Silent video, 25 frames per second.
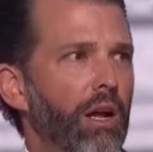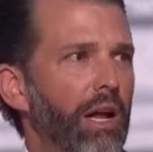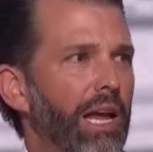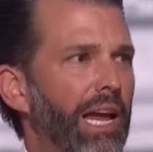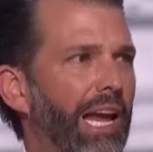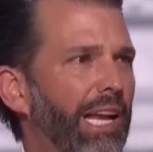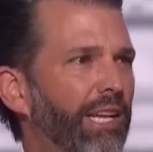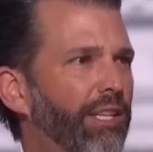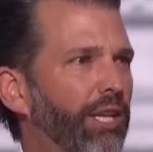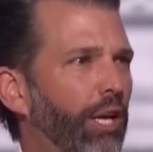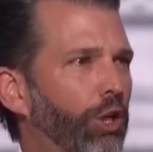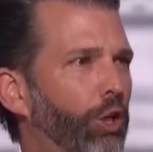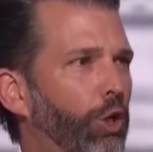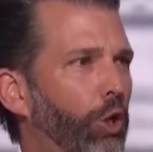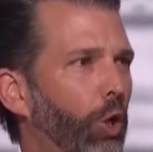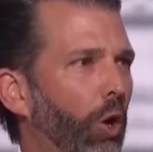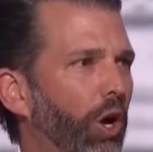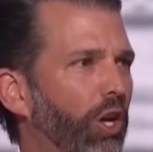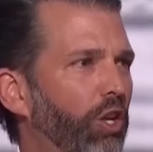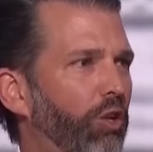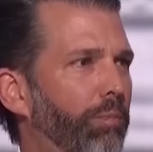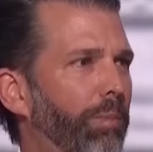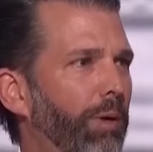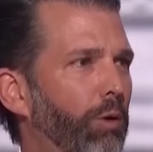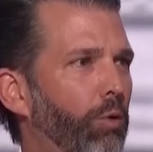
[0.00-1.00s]
It's a
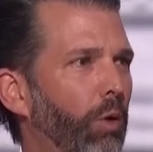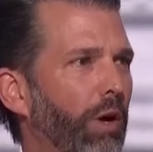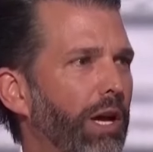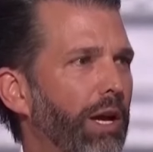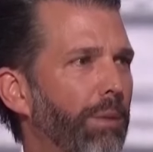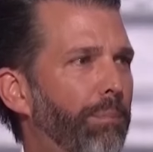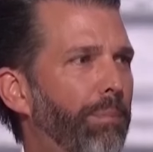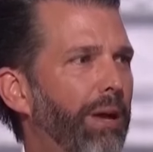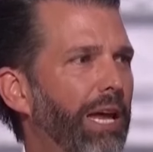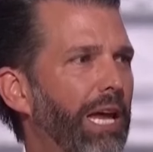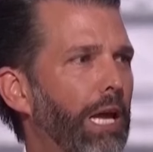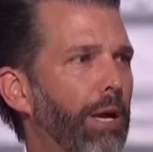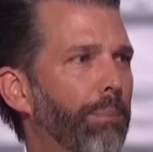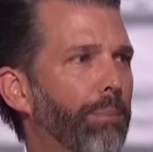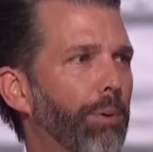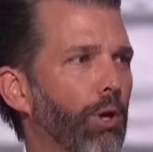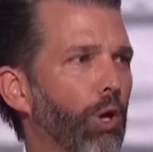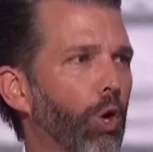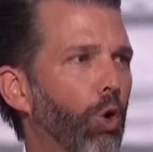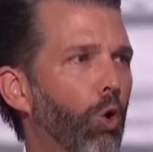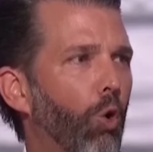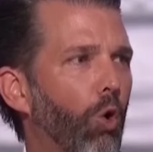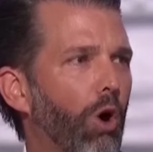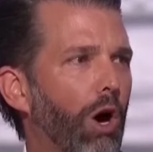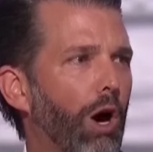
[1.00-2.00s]
choice between people
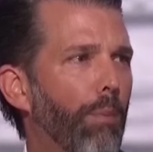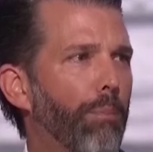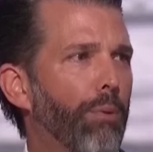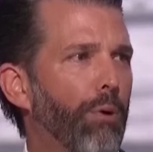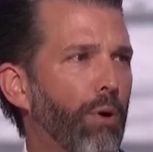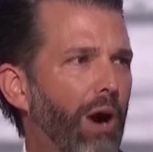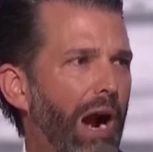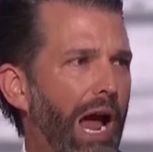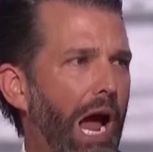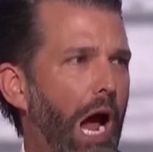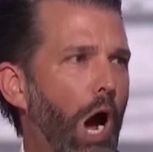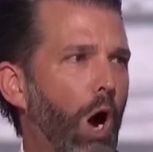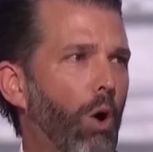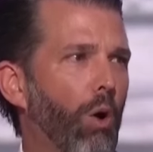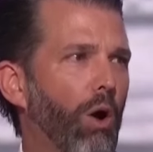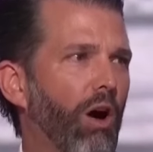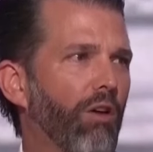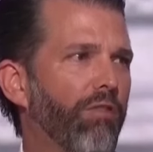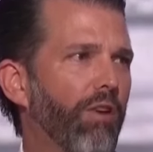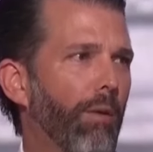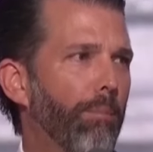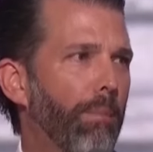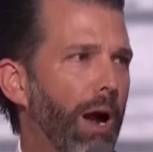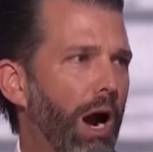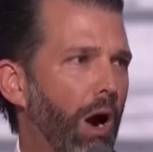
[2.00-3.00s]
who are proud of
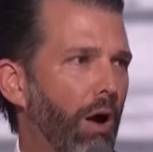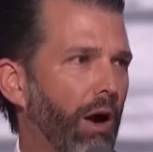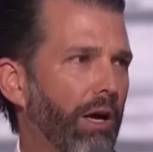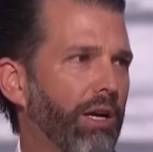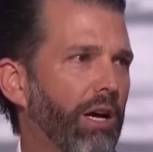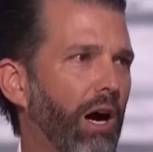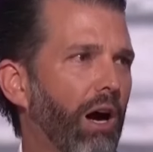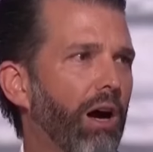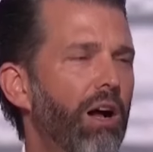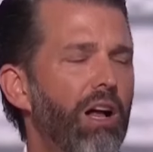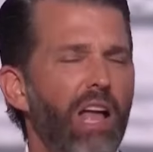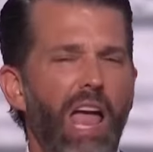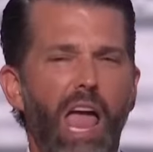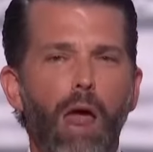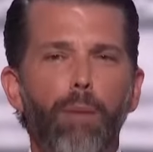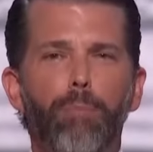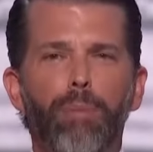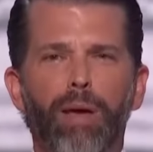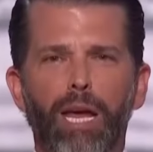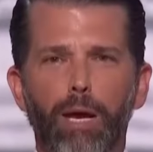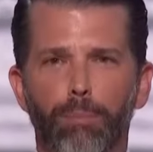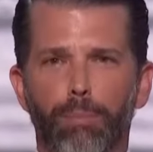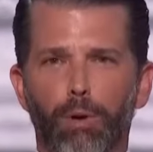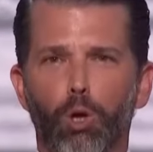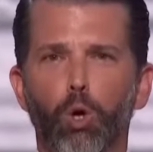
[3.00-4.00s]
America and
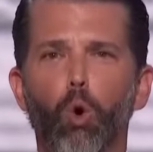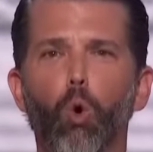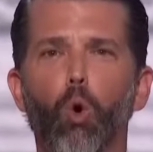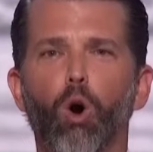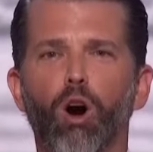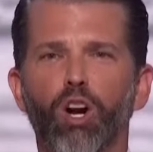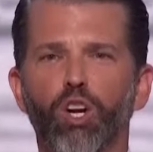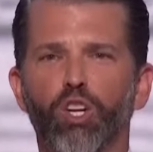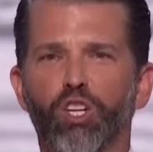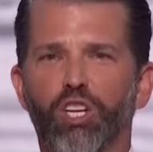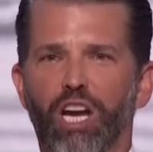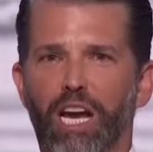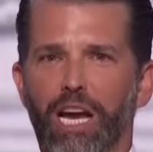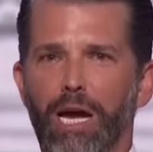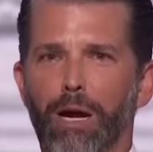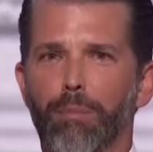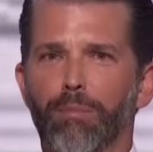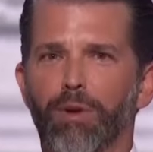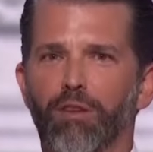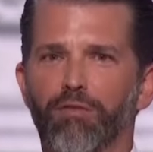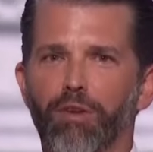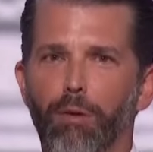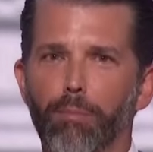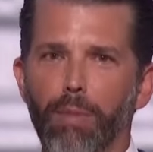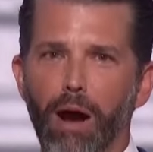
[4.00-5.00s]
people who are ashamed
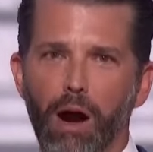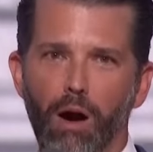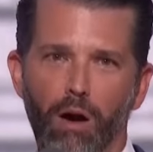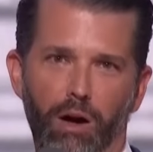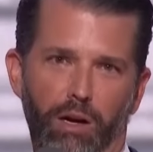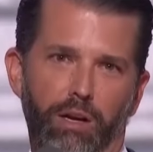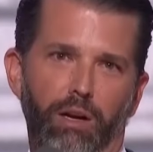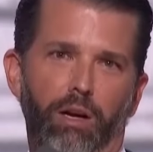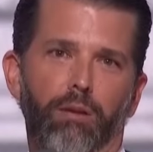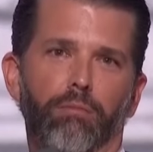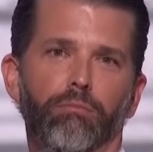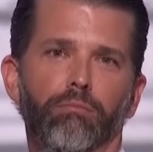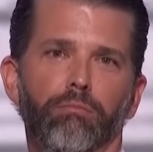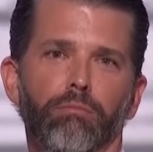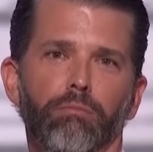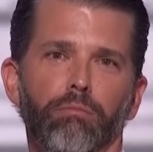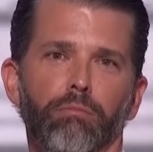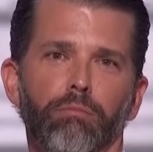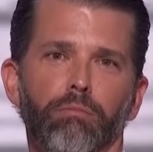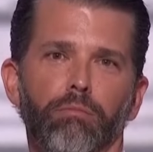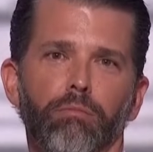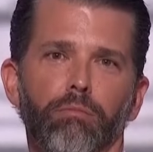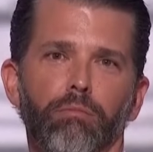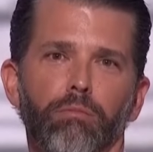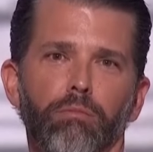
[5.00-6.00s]
of America.
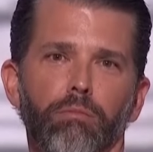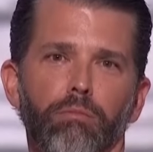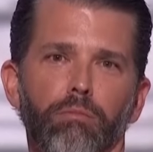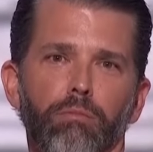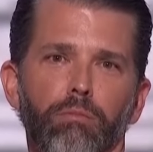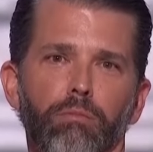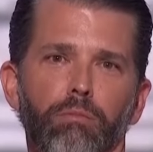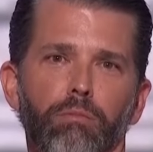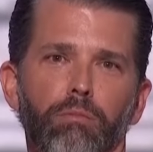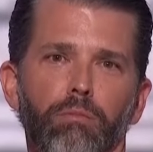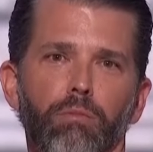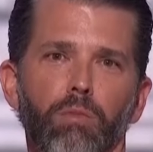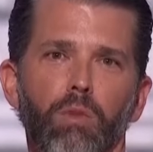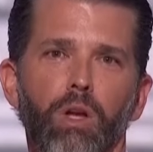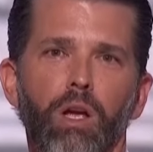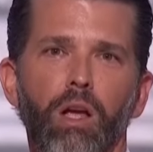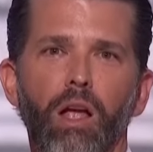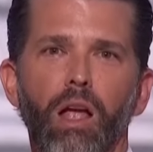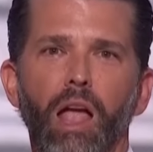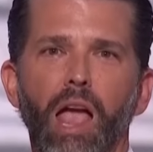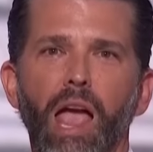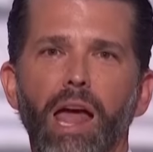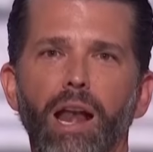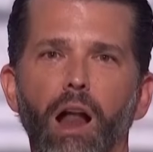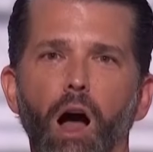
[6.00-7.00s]

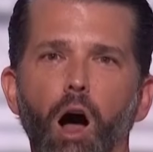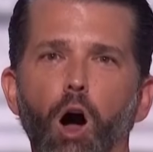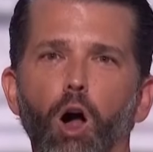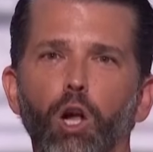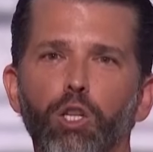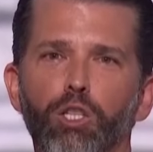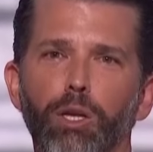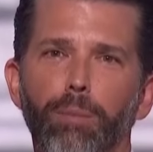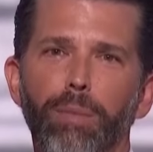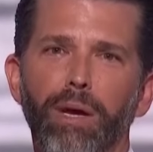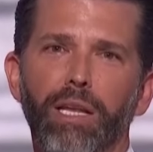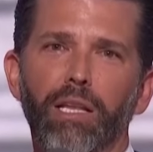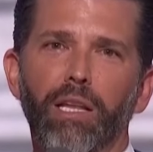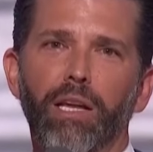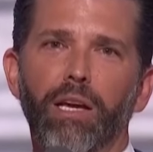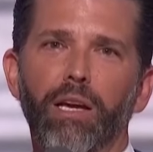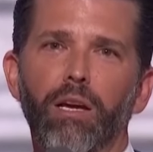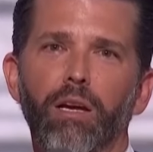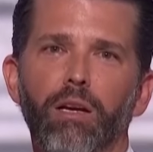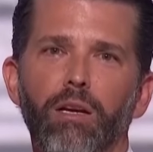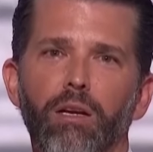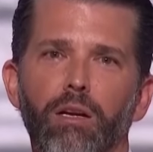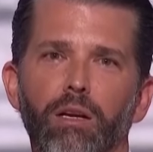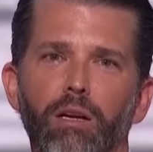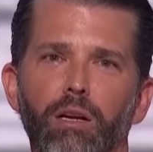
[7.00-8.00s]
And ultimately,
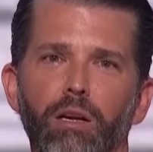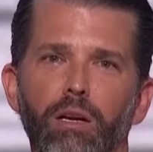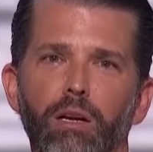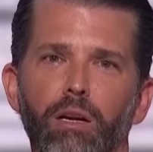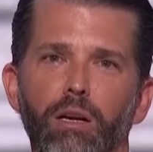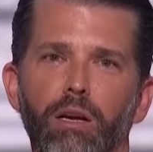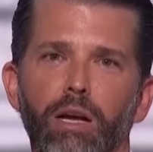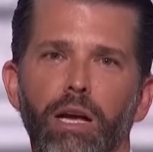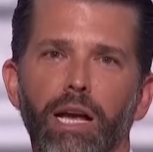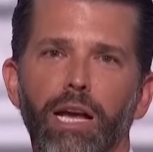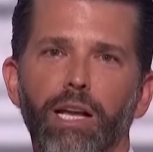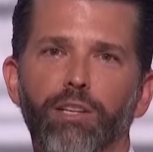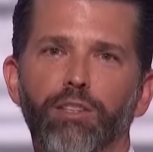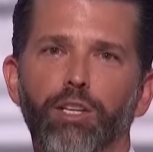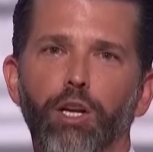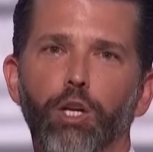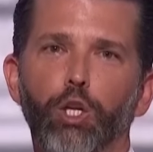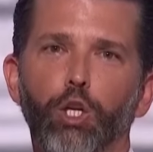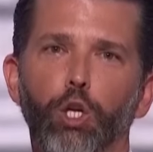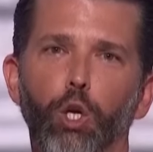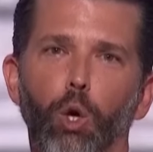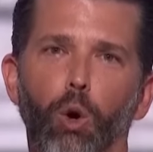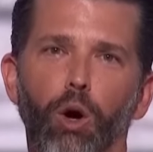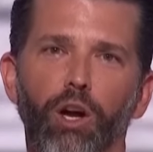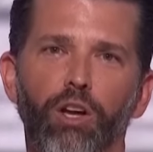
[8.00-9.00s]
it's a
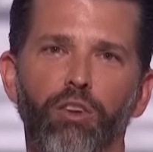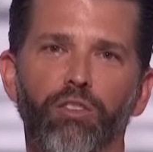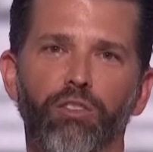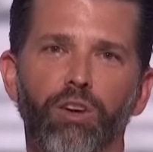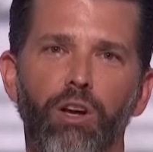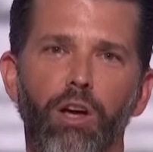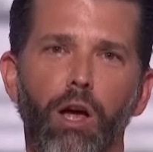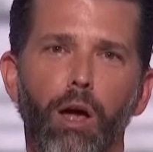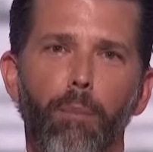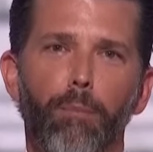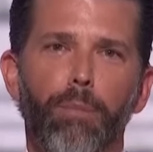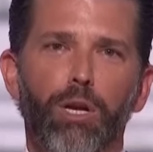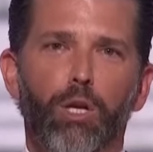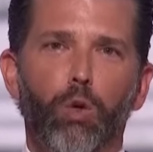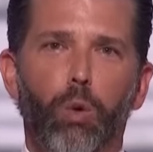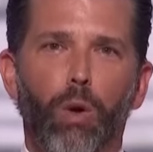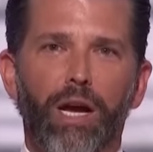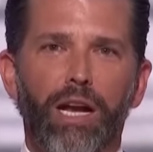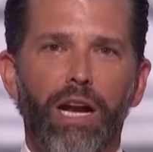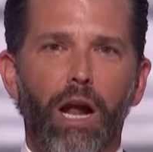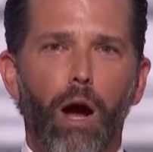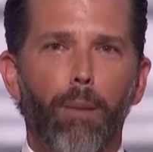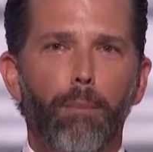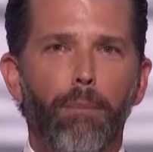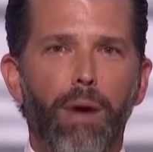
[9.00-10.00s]
choice
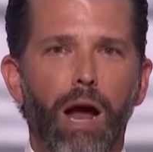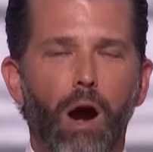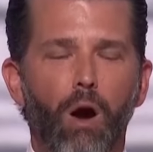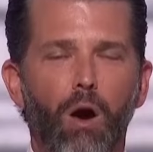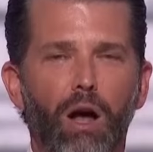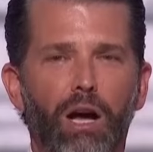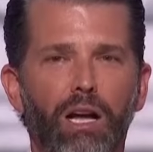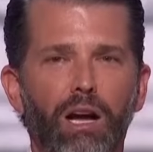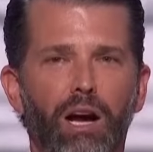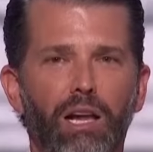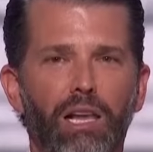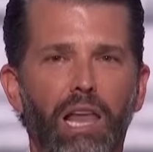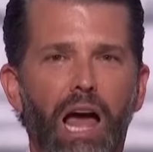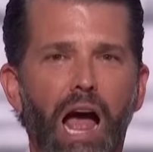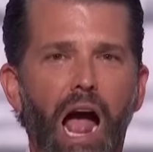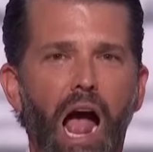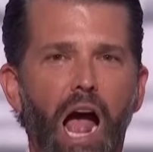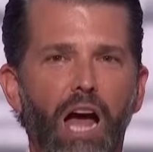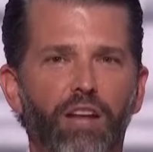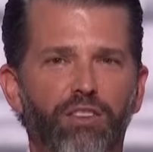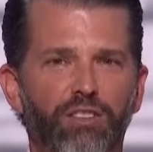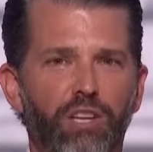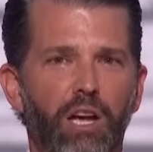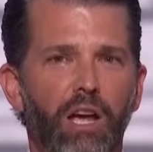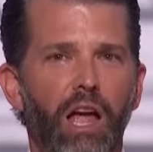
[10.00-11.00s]
between America
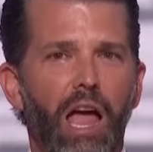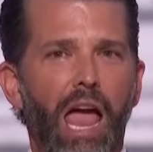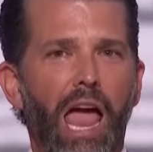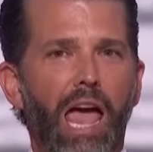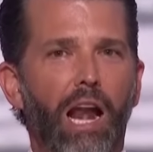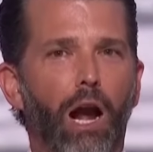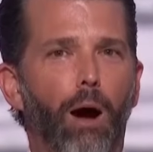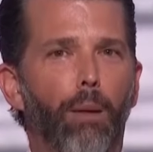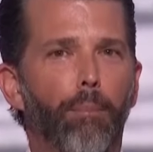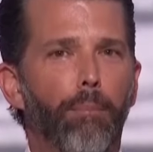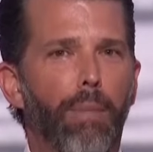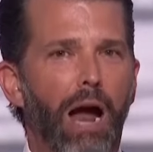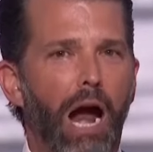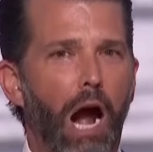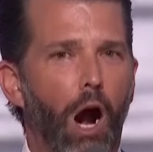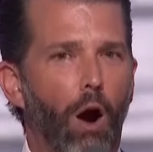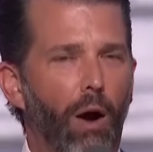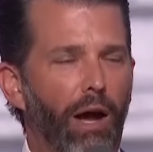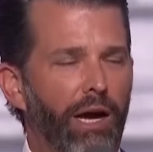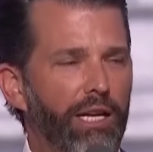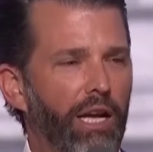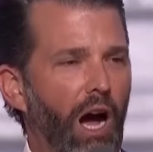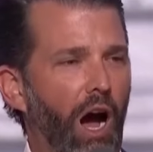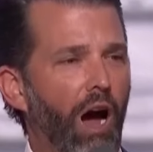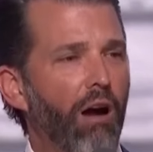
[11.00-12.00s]
last and
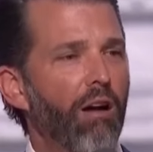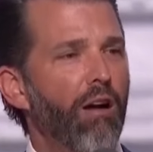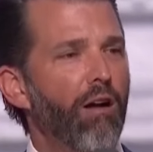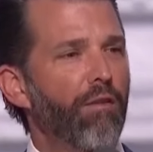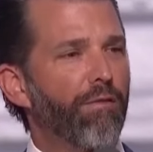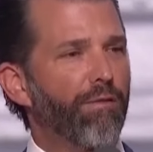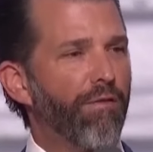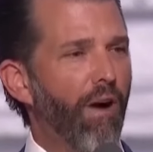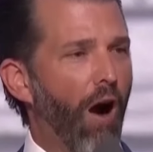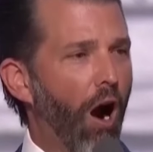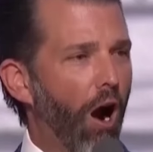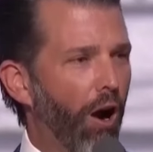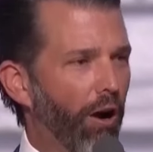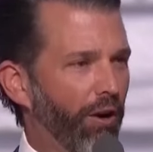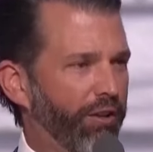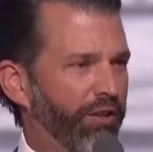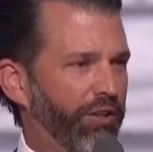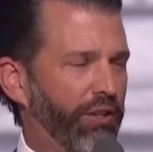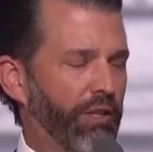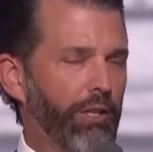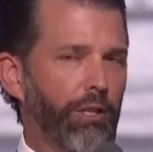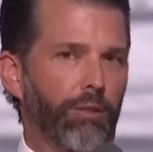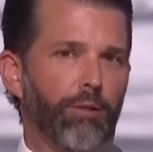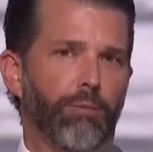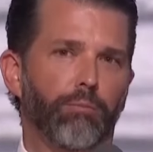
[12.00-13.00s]
America
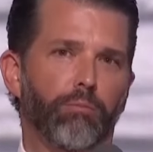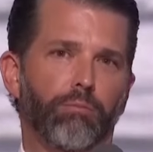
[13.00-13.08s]
first.